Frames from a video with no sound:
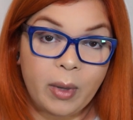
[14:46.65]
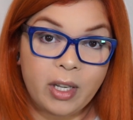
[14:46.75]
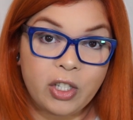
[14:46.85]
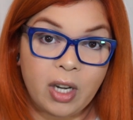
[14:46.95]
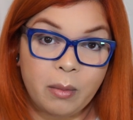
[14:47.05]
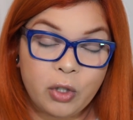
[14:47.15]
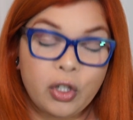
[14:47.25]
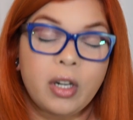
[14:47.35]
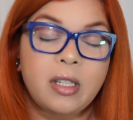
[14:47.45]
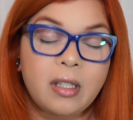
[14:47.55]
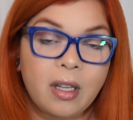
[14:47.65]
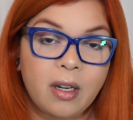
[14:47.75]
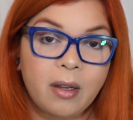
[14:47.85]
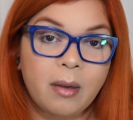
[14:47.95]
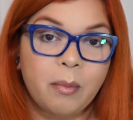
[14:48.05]
which I'm sure is
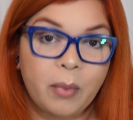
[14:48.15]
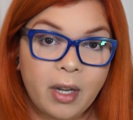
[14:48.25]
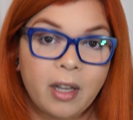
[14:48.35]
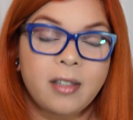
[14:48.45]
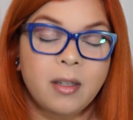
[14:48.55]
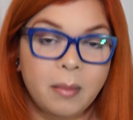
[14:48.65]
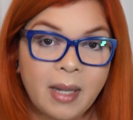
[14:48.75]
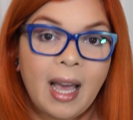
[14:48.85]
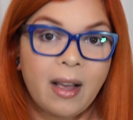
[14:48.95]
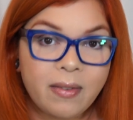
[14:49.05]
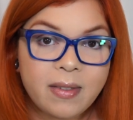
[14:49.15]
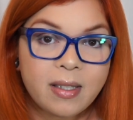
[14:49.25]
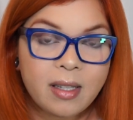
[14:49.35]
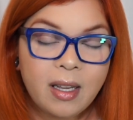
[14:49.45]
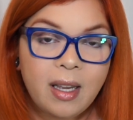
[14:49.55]
gonna bring us some
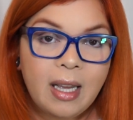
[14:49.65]
laughs.